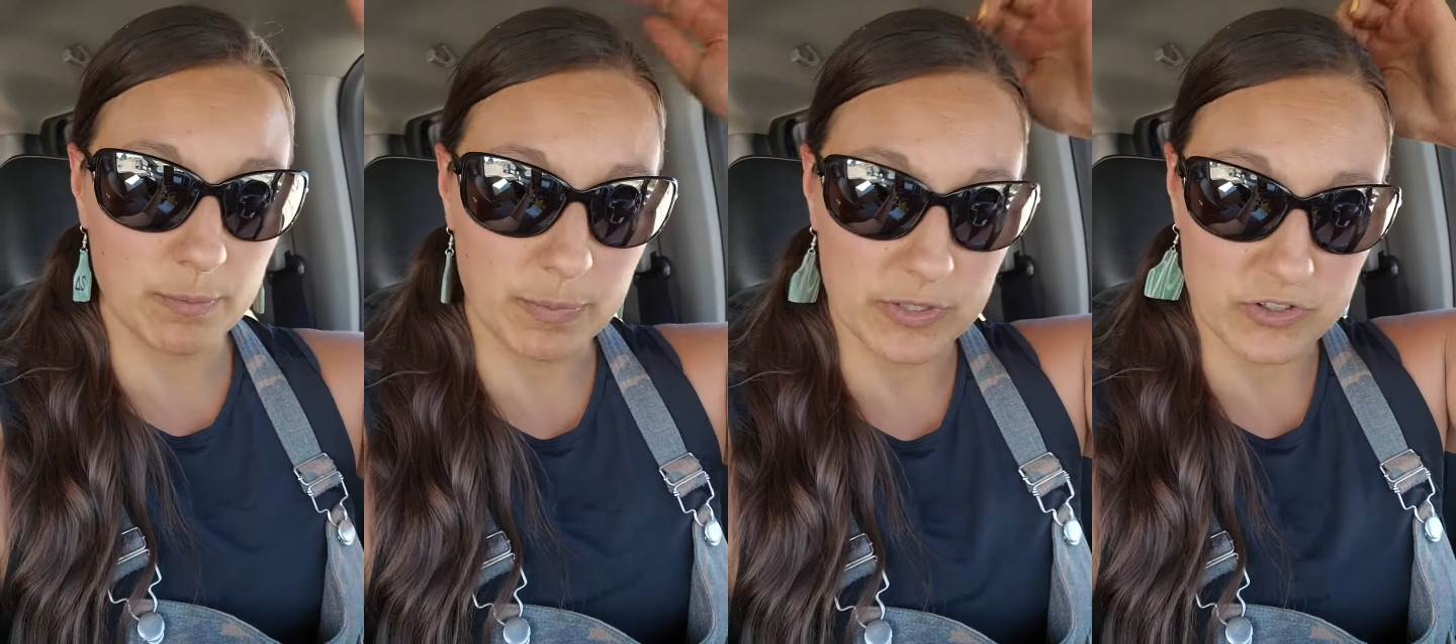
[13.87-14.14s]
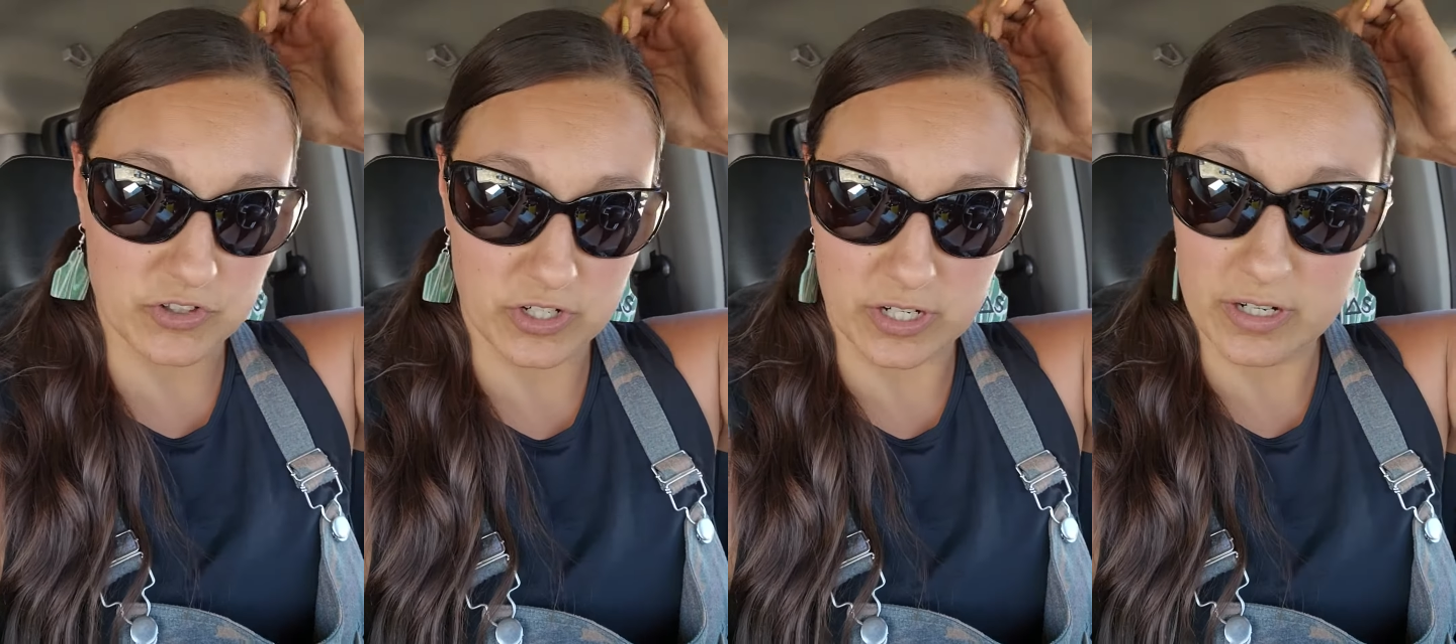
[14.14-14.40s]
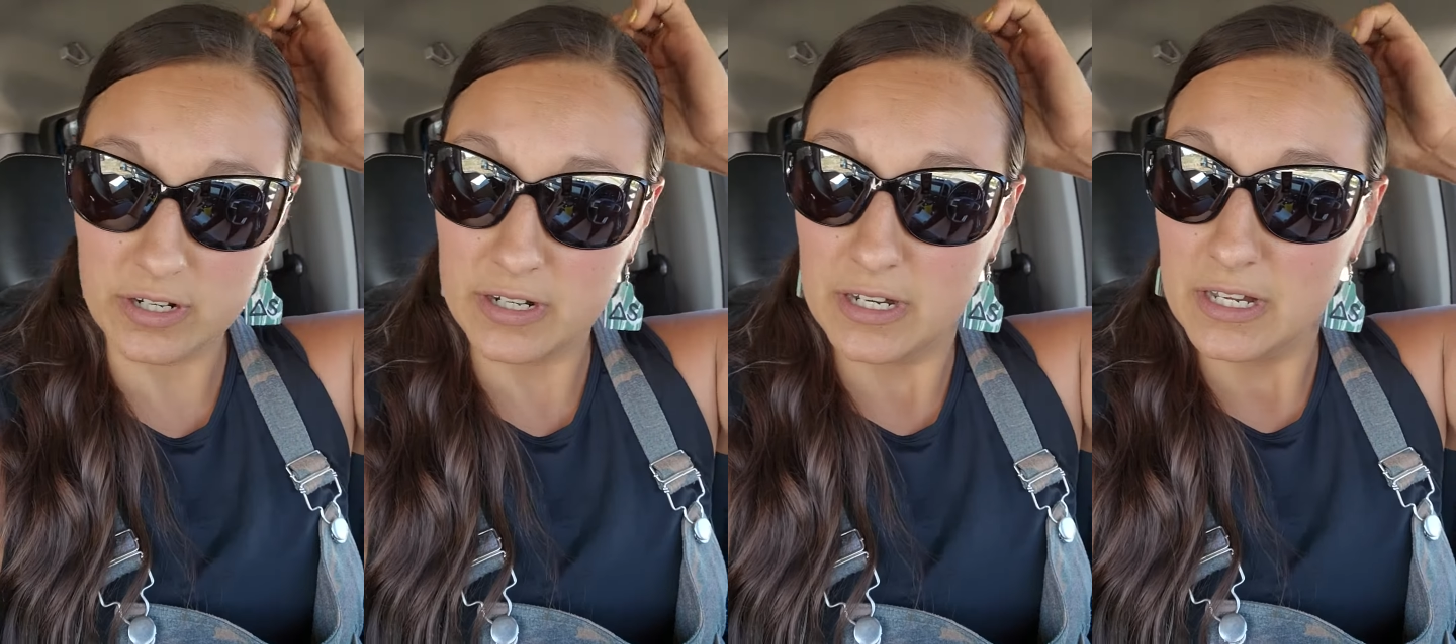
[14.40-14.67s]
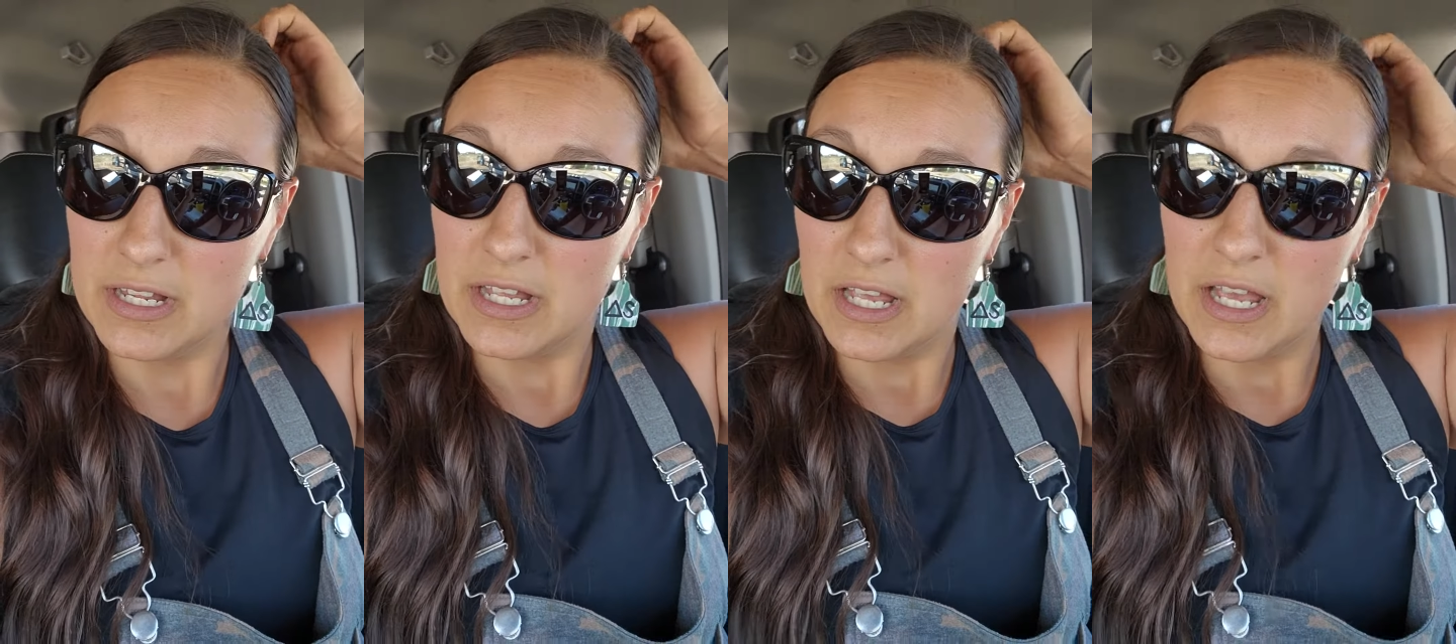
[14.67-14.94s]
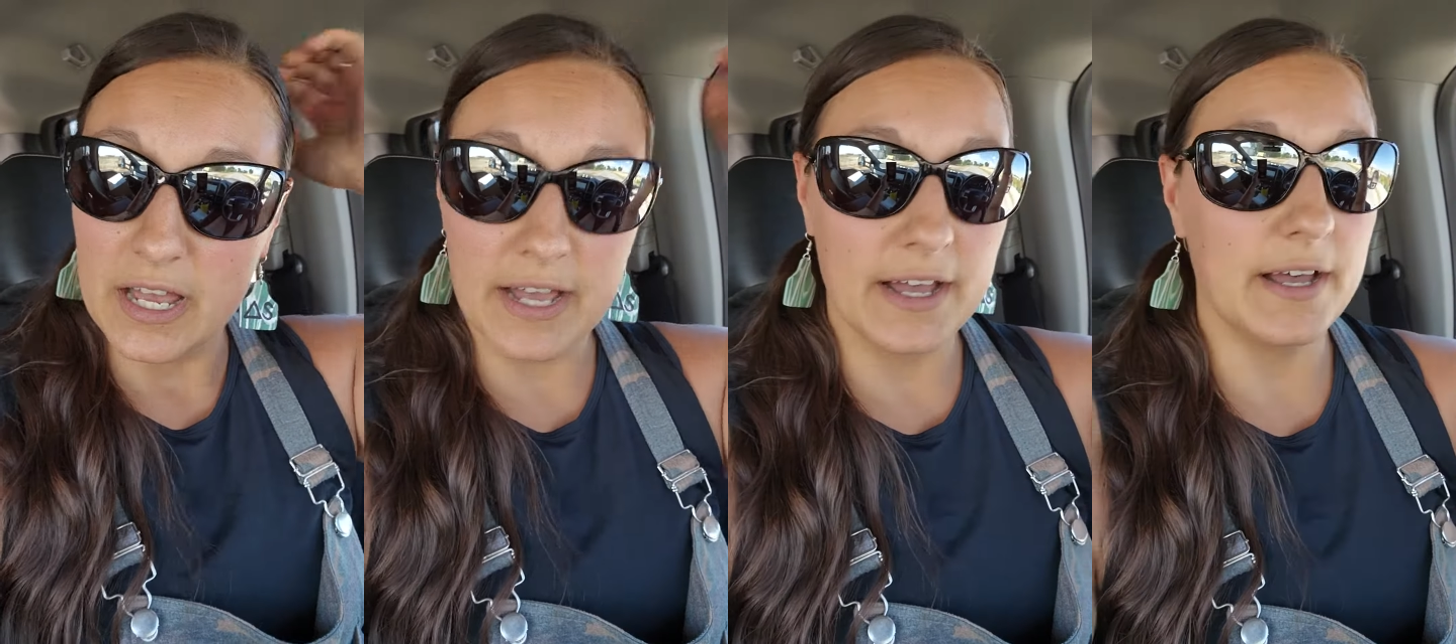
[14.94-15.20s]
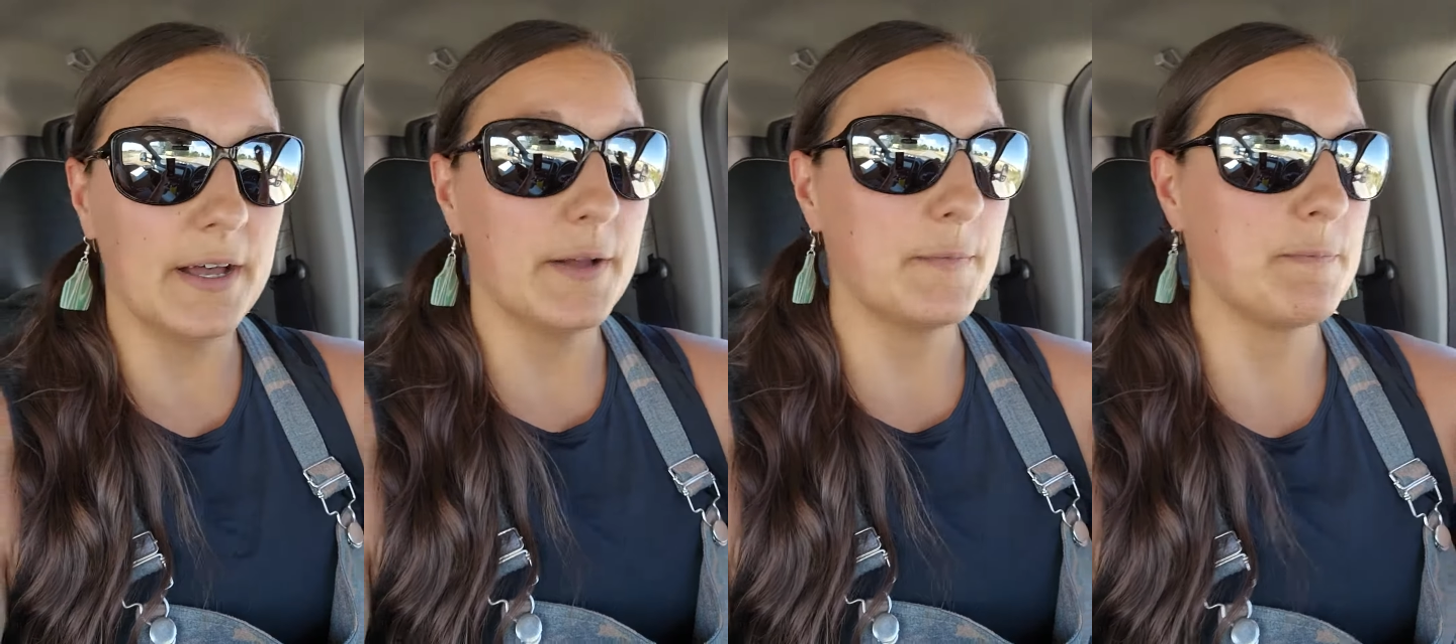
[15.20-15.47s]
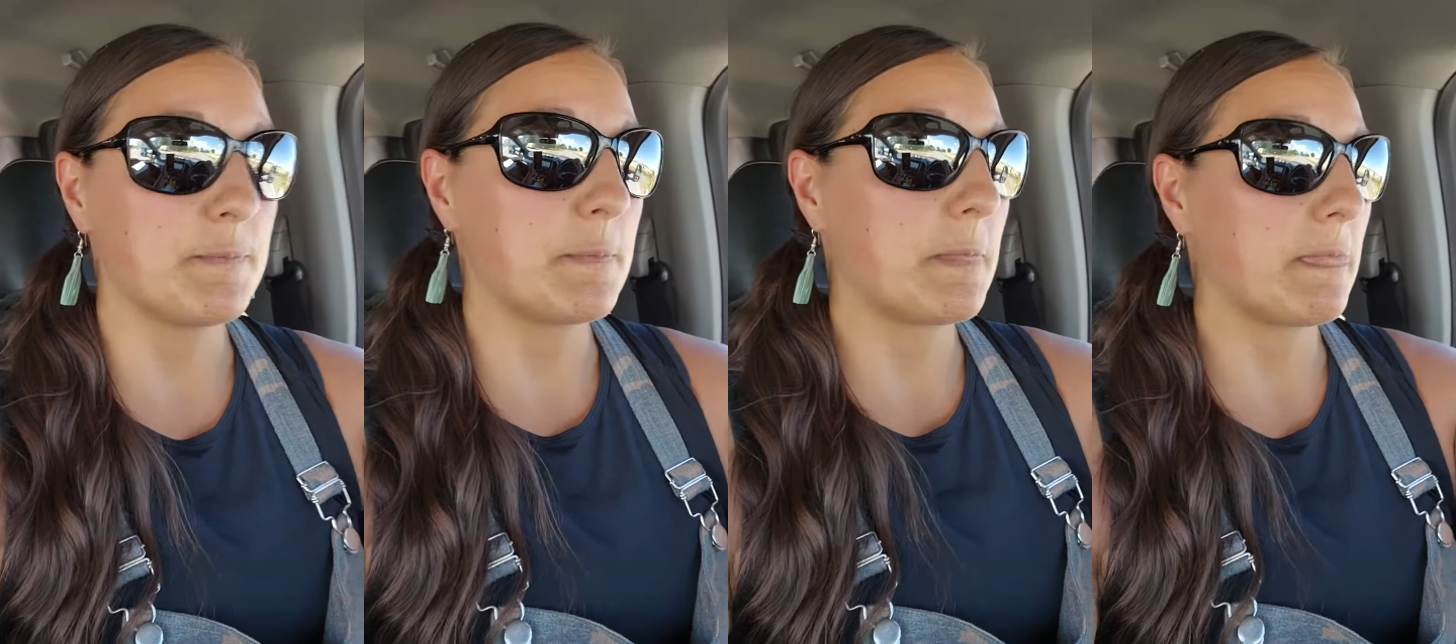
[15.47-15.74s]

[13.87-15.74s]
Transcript: butcher. Um,